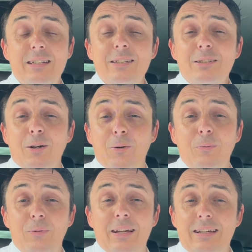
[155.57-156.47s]
So,
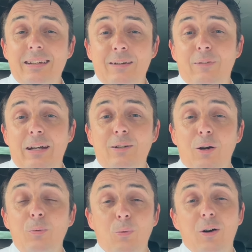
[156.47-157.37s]
like, if I
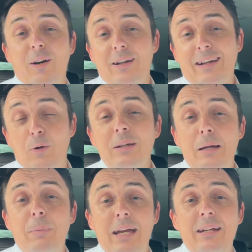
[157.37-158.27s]
don't work, I don't
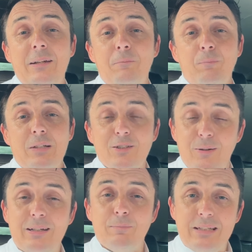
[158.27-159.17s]
get paid. So
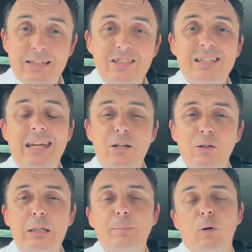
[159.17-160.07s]
I
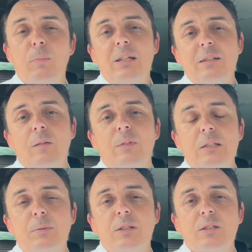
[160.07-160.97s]
continually put myself
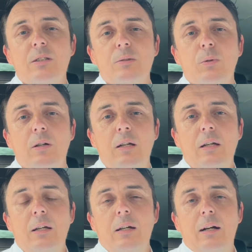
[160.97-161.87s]
into positions where
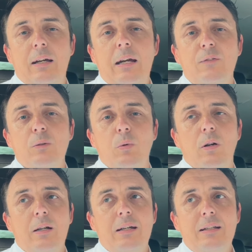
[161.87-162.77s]
I have to
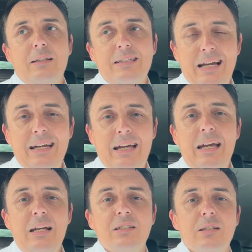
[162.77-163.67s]
work. That
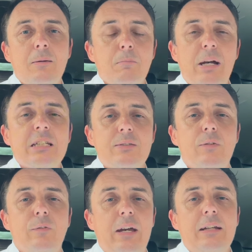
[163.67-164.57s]
has a massive
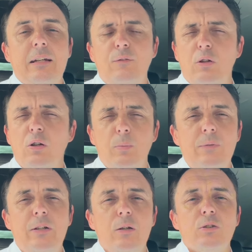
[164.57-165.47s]
effect. And I've done a couple
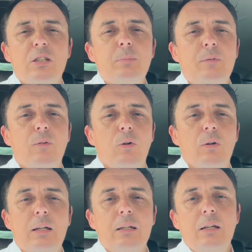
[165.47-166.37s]
of videos on this before.
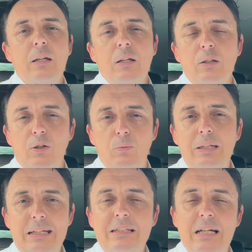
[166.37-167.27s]
Like, you
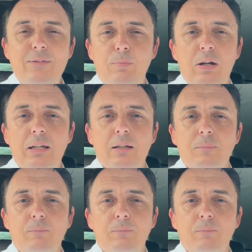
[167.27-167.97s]
need to have a break.